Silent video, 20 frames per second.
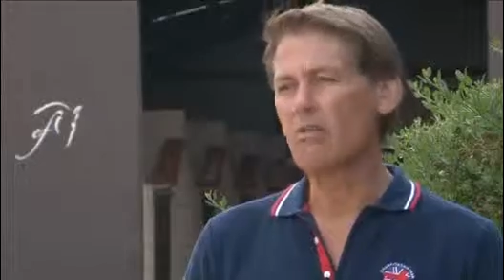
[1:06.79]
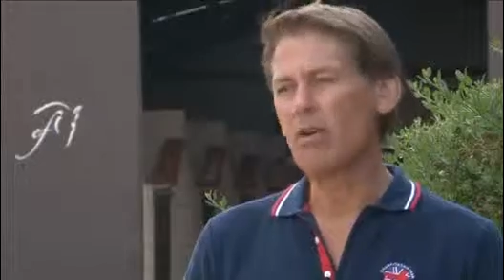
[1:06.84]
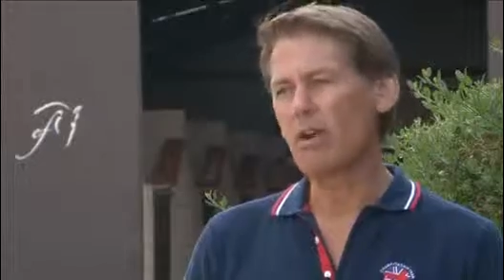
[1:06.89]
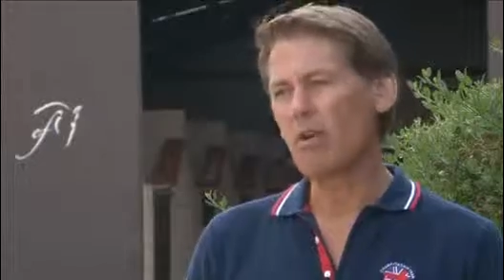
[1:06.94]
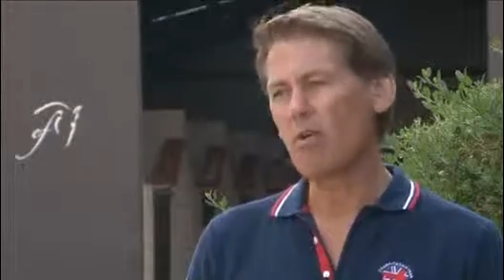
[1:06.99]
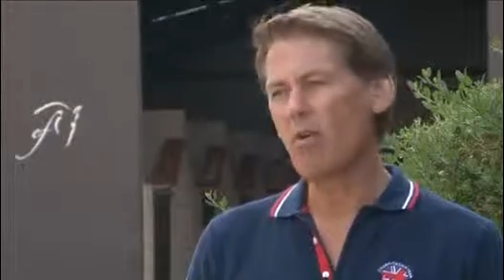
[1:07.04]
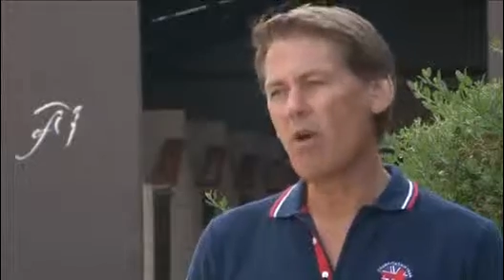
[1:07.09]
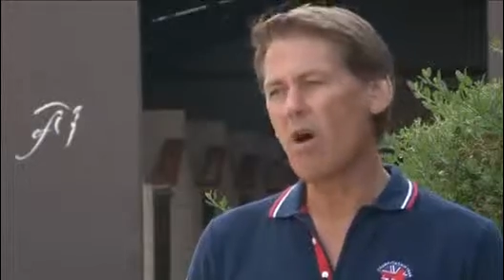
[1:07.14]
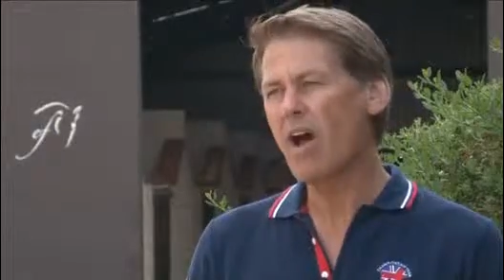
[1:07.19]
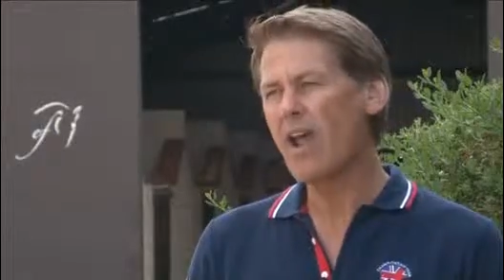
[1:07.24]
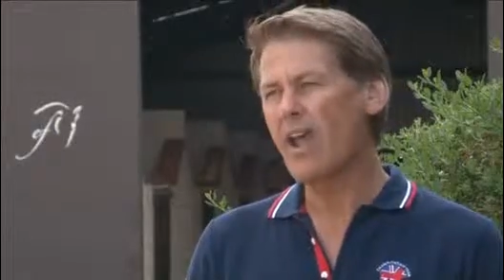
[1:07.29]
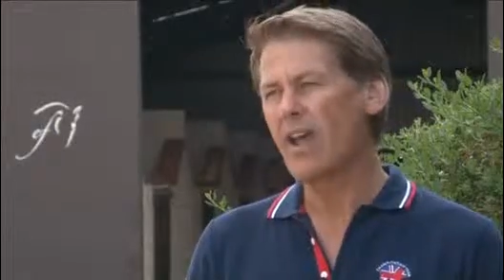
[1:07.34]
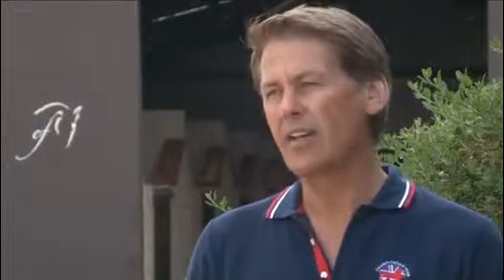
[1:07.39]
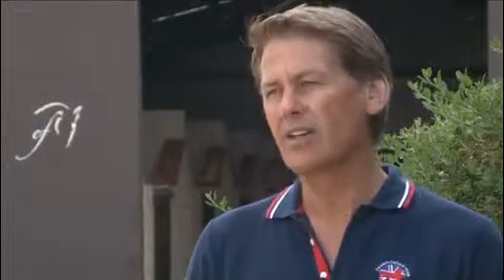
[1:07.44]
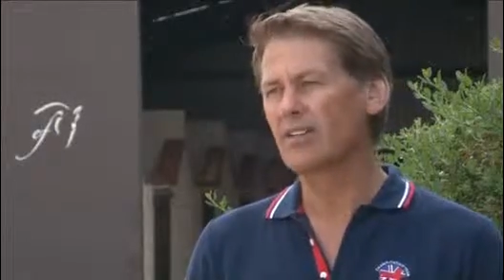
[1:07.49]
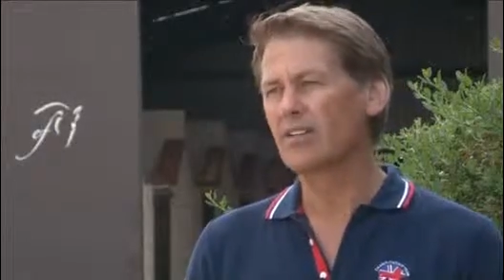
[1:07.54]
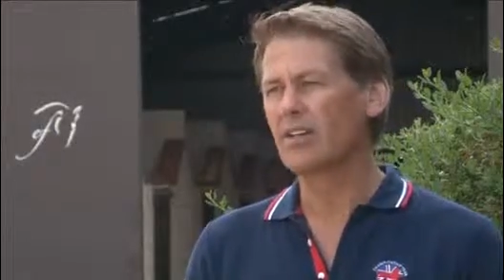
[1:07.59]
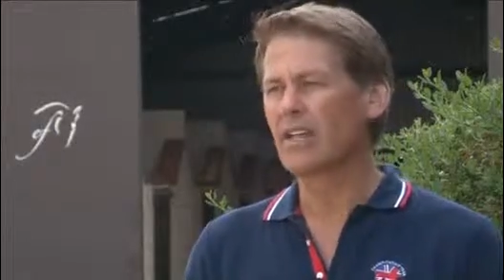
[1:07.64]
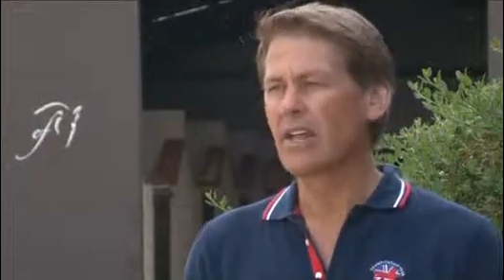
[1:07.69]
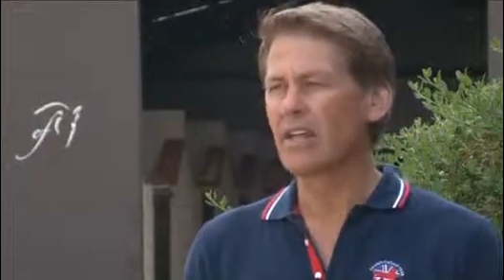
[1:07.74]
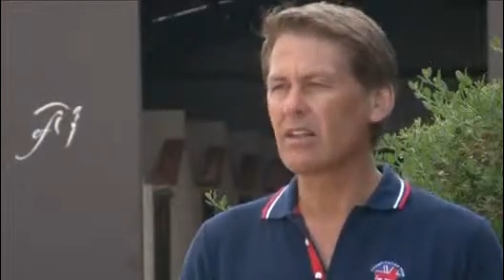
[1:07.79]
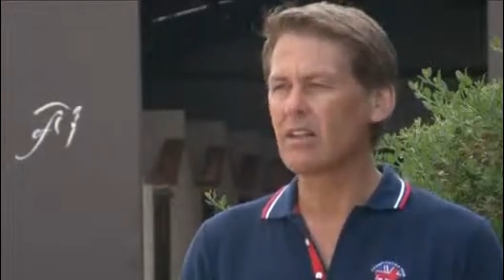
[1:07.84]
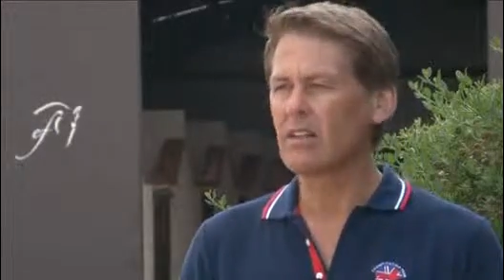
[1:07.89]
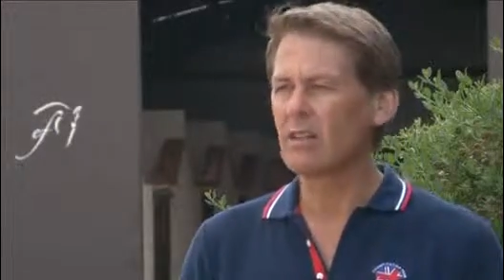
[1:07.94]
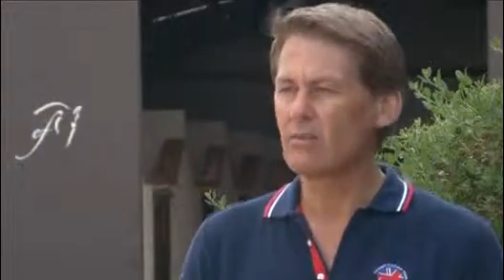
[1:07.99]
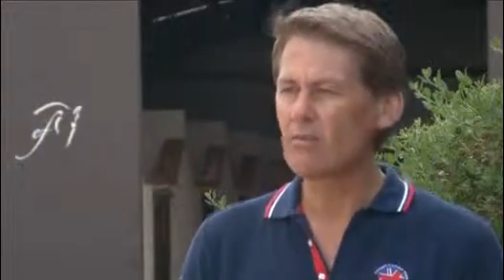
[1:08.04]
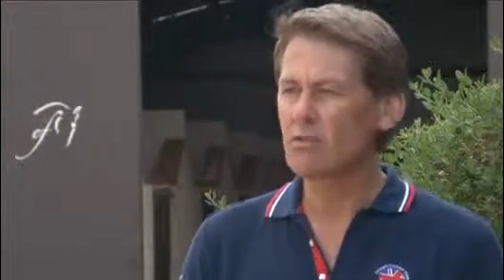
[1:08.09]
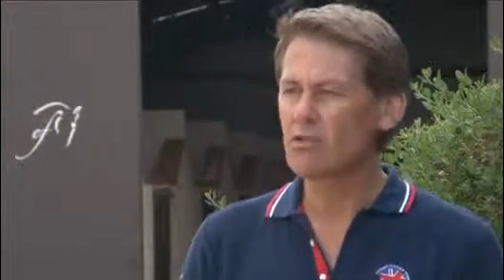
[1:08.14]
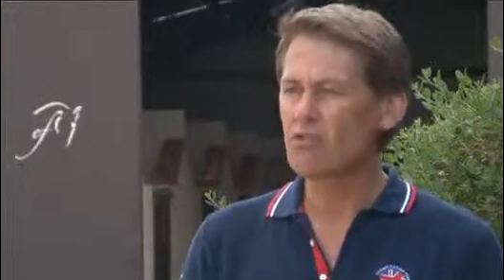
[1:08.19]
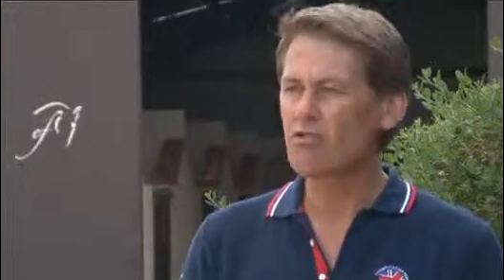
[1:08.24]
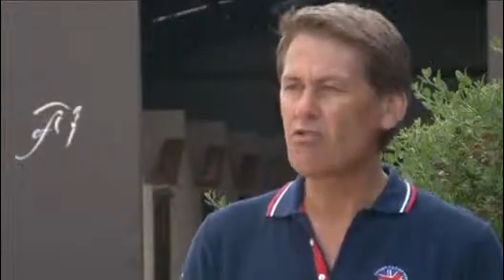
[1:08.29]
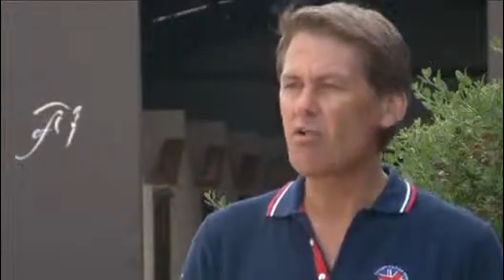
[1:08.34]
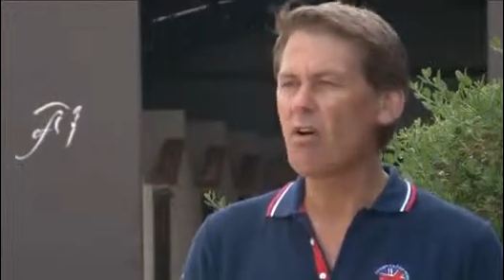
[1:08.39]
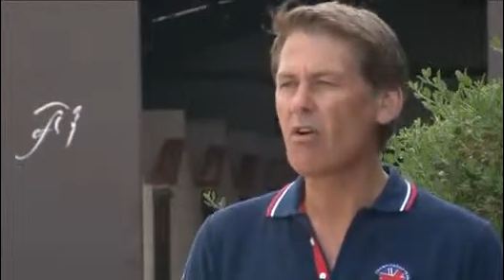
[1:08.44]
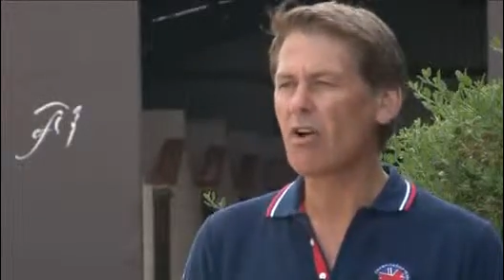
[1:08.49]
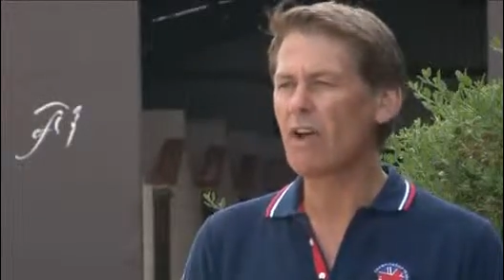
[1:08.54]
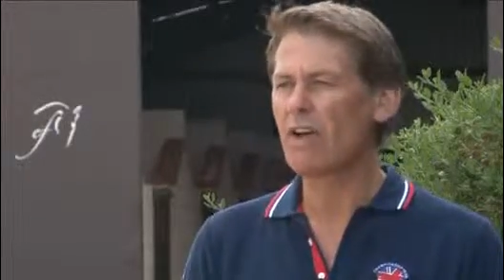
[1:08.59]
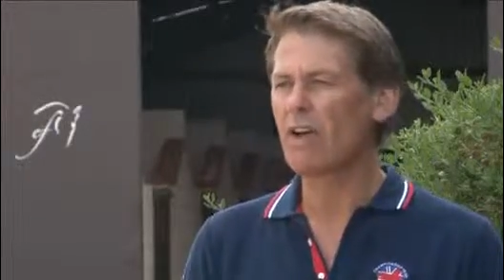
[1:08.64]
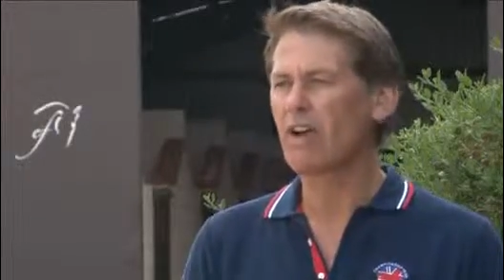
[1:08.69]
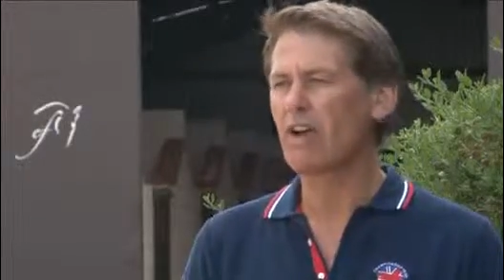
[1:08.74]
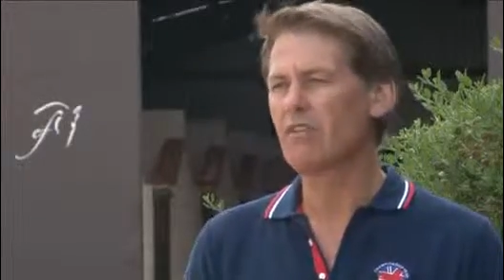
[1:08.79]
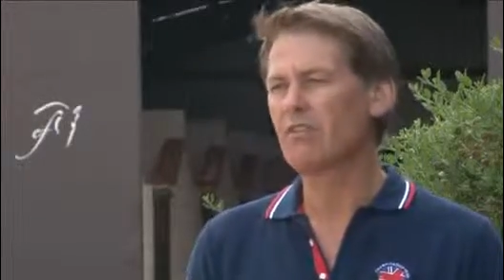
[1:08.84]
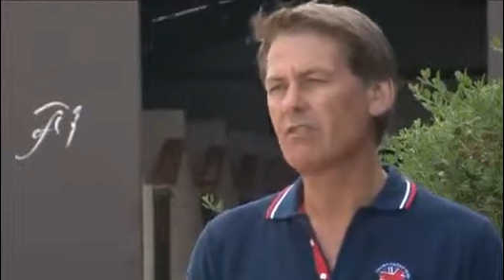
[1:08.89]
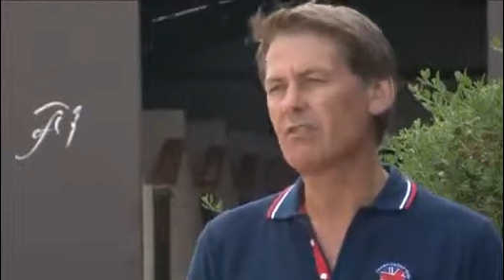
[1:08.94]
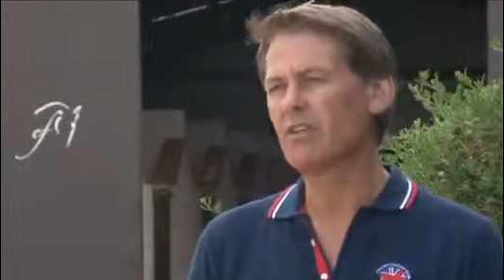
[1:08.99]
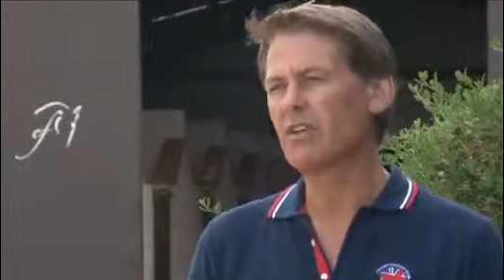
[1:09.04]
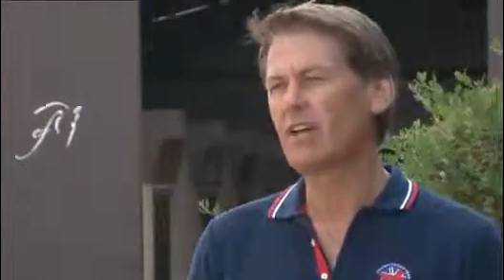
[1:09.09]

required to get them strong enough